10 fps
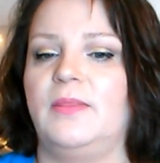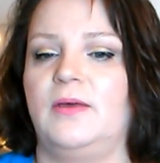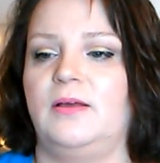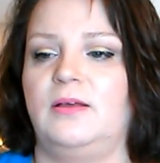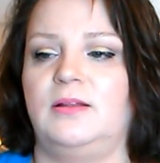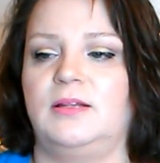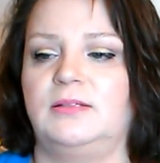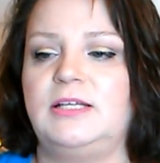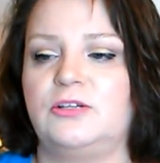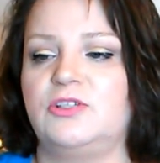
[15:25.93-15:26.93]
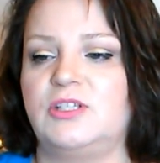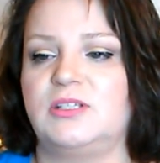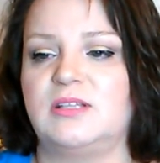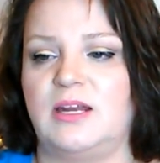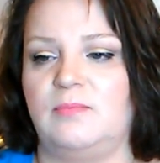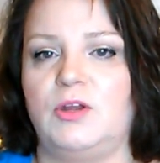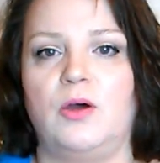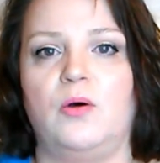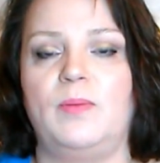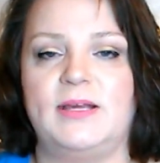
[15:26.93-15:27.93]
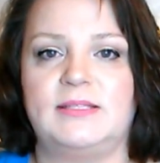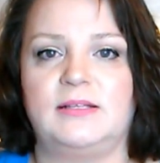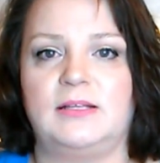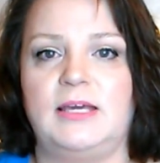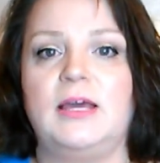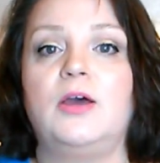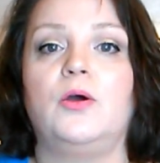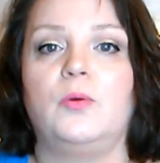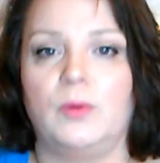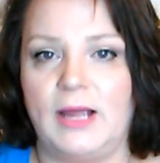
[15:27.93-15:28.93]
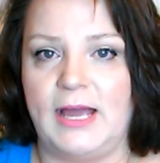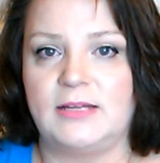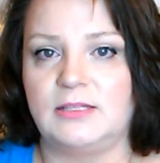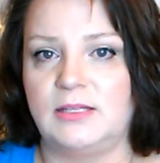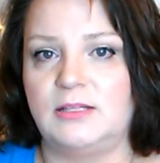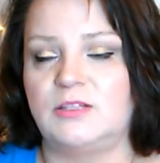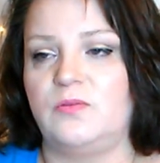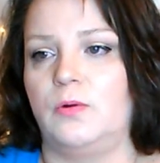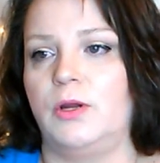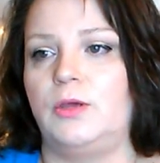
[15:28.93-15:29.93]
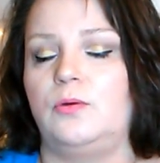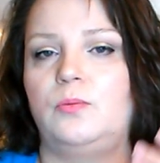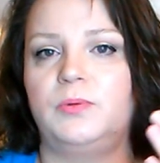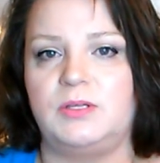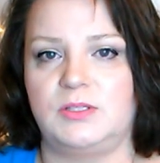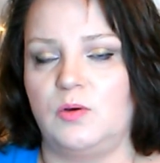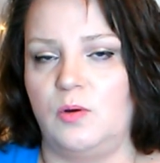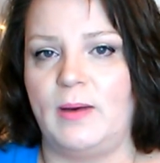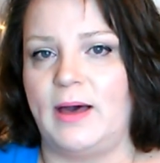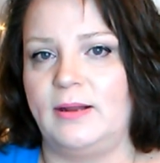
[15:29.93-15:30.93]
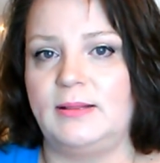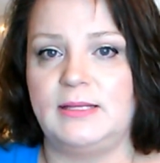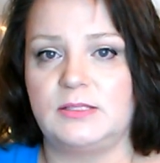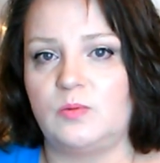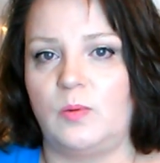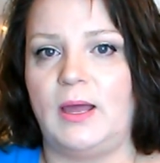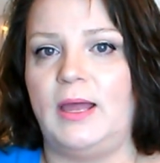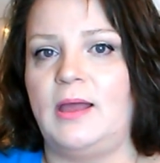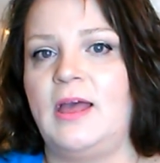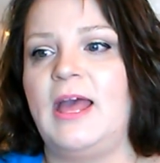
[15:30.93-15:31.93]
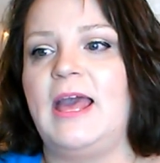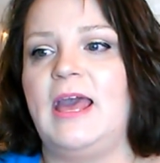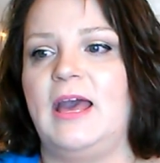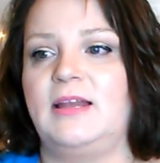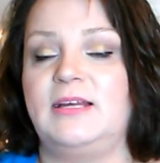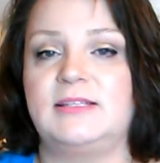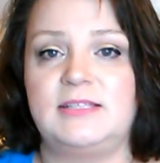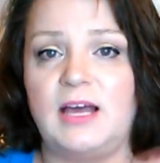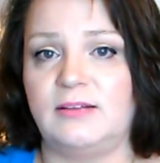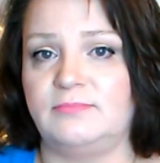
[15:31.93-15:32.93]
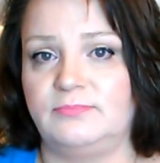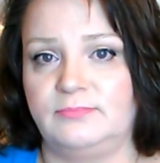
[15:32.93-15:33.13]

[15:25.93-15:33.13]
The leaders just let him know, basically, we're handling this for you. Please go about it this way, and it's done.